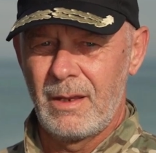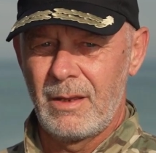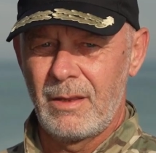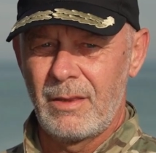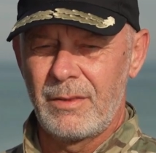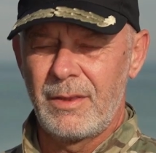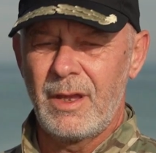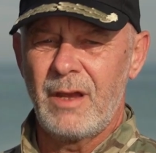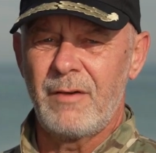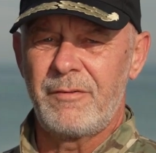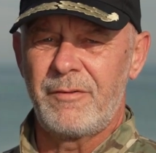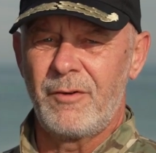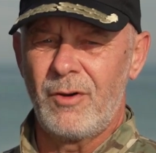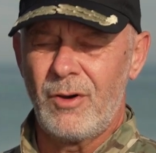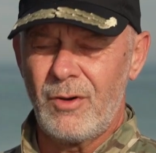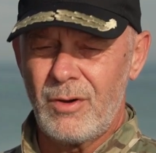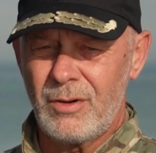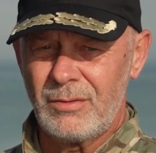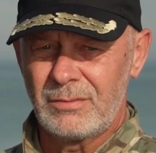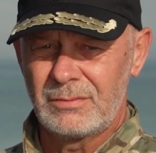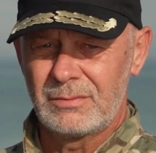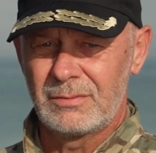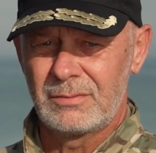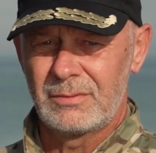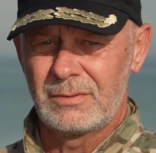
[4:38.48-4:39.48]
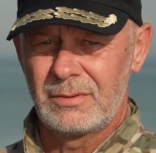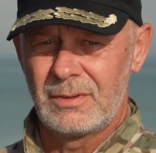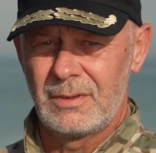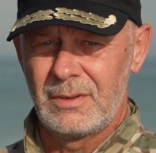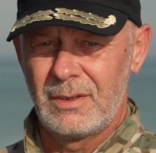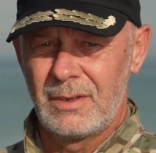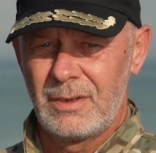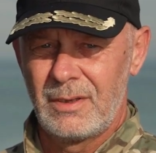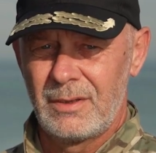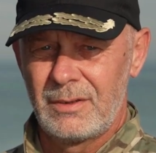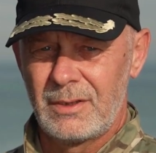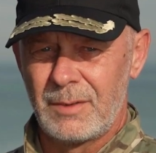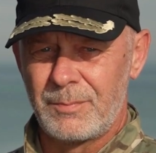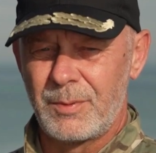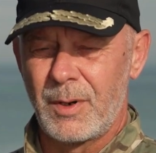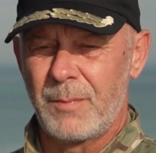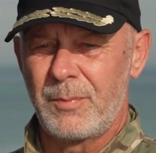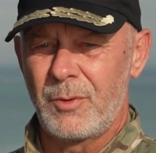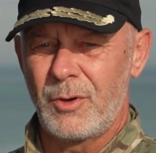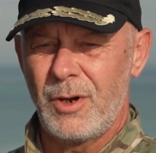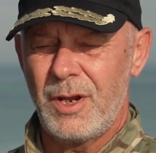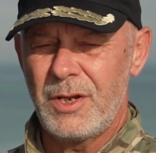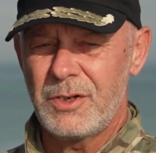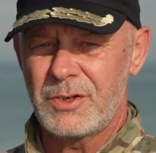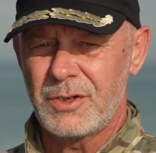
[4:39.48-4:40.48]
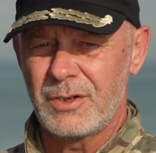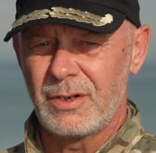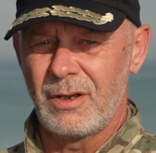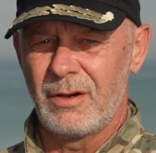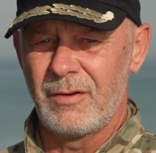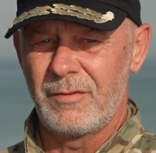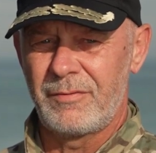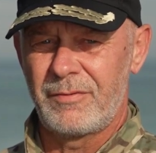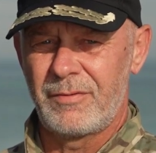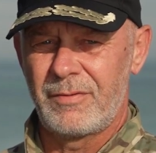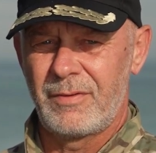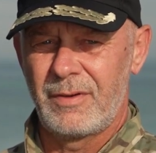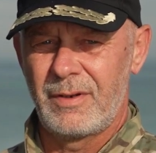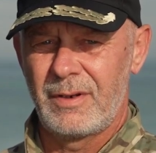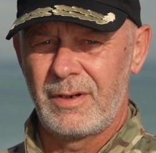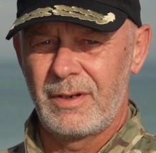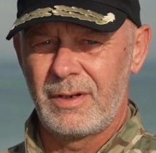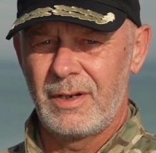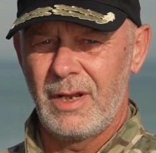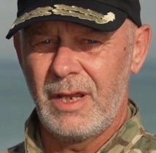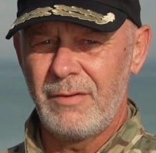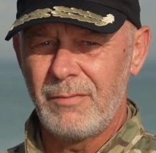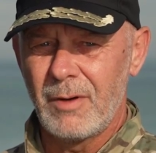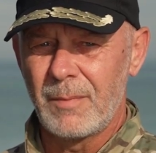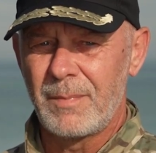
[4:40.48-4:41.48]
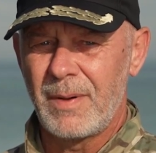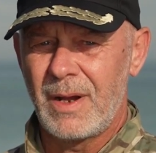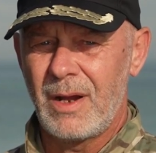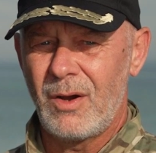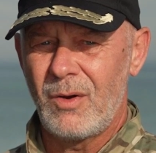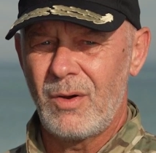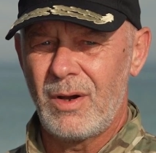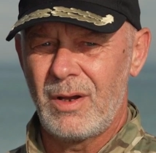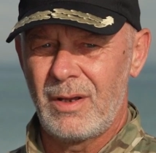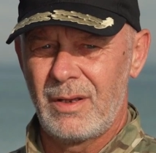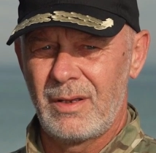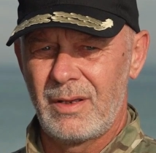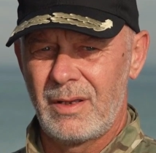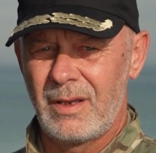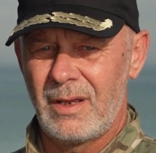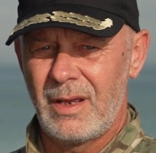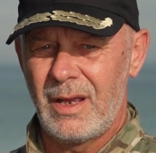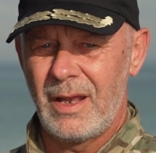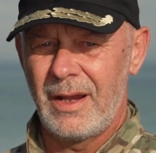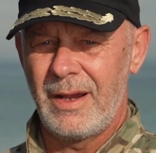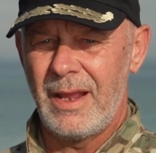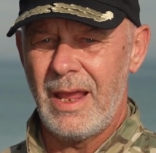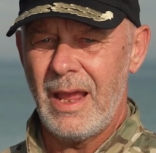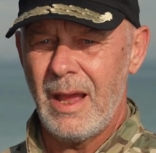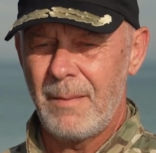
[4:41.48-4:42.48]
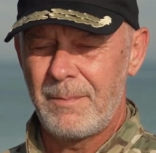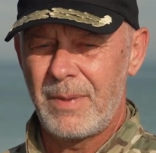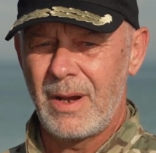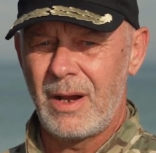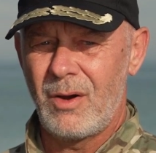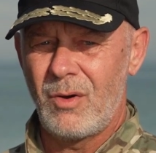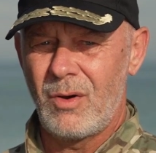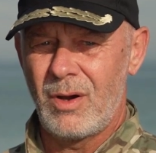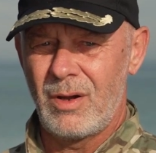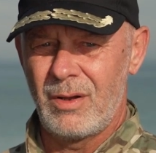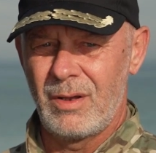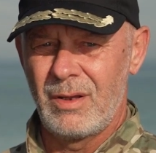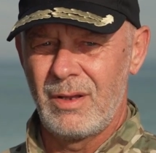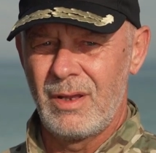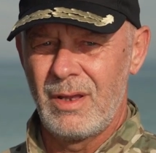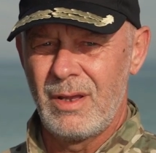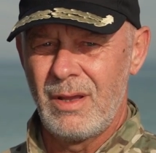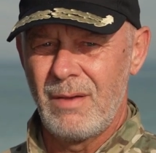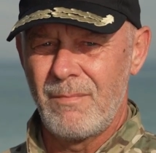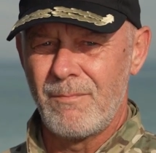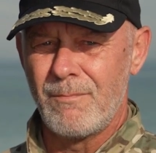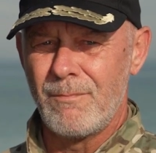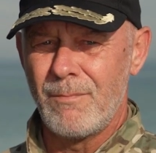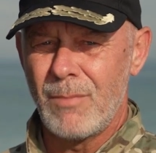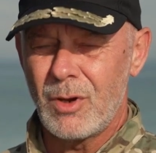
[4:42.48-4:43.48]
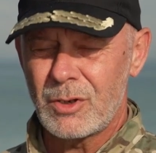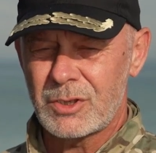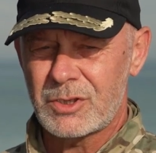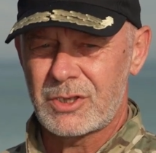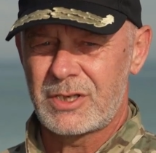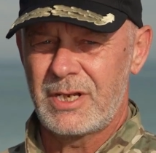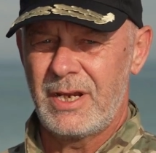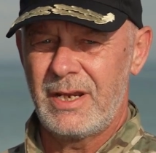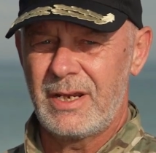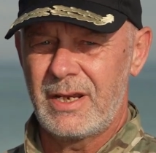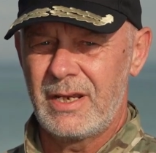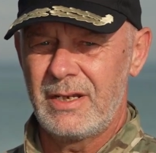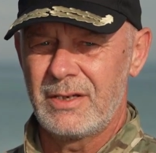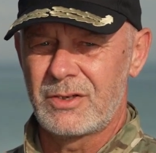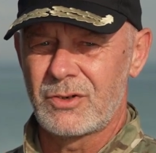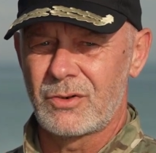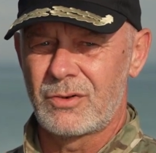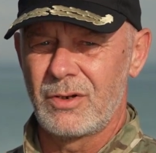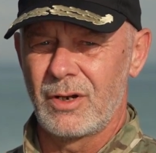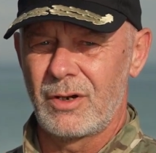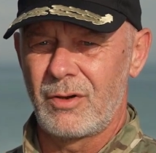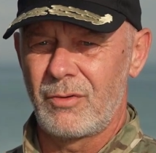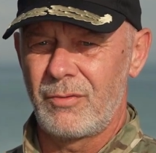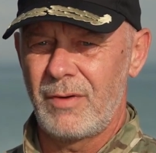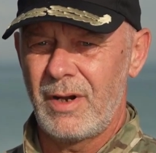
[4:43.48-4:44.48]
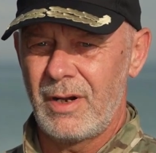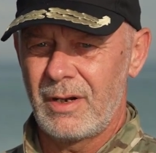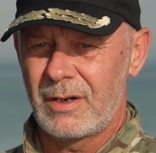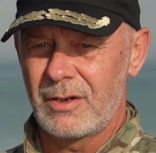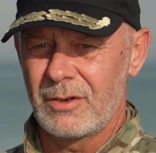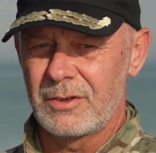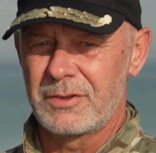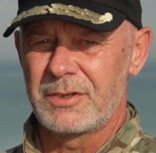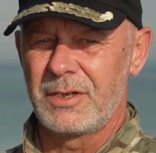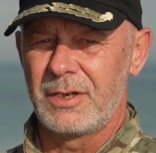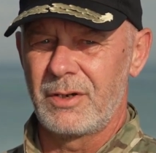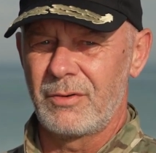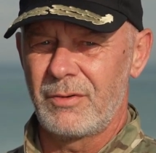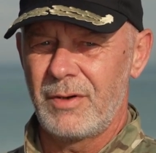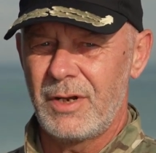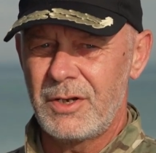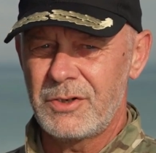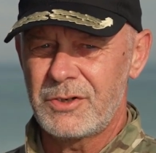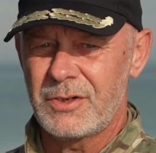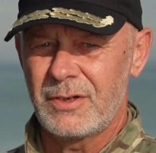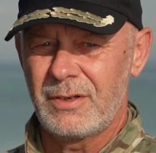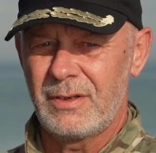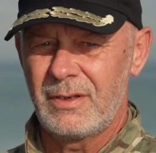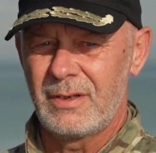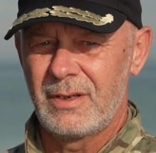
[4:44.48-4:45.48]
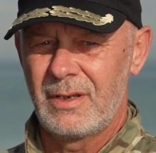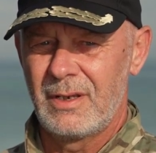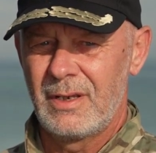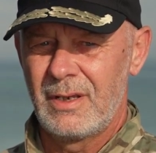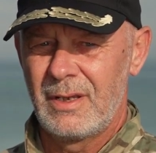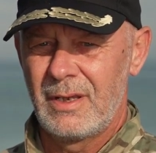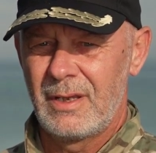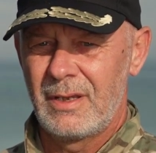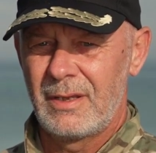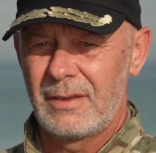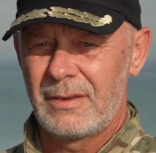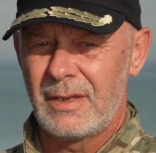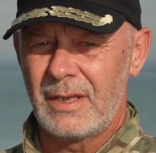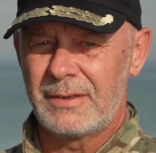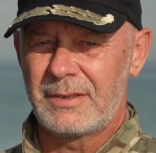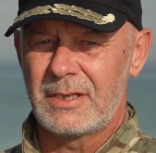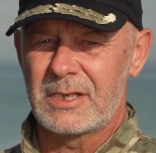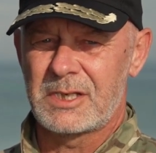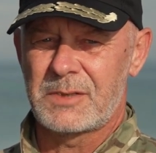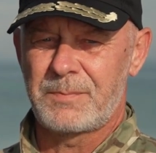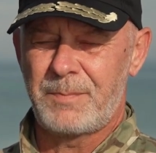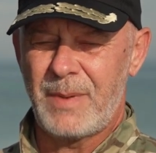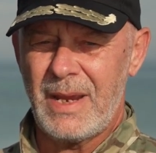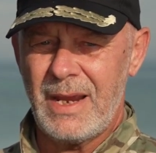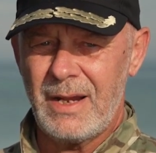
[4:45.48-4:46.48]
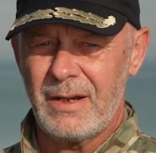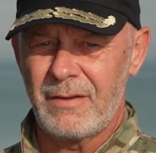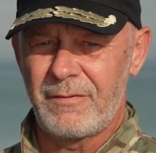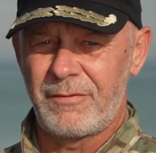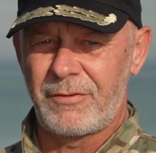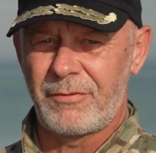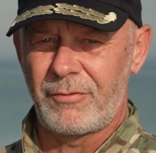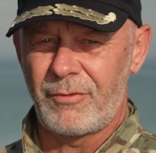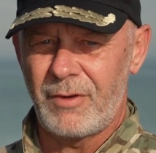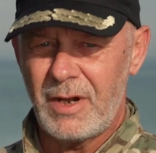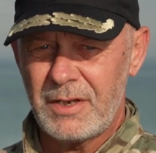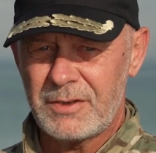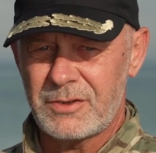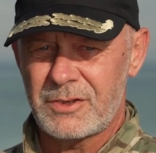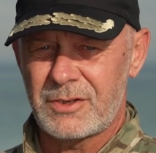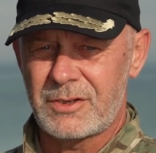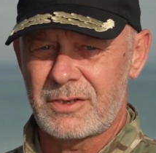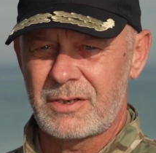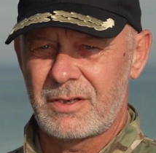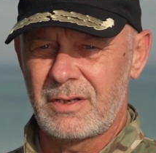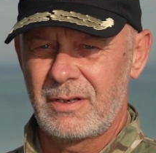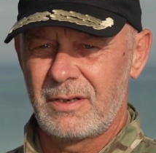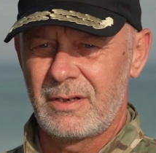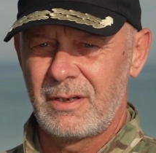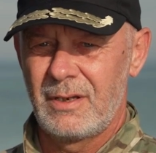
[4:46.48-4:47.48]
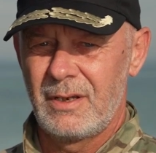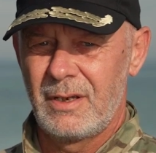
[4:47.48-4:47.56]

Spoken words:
Therefore, the preparation of naval power and air power must take into consideration that the span of threats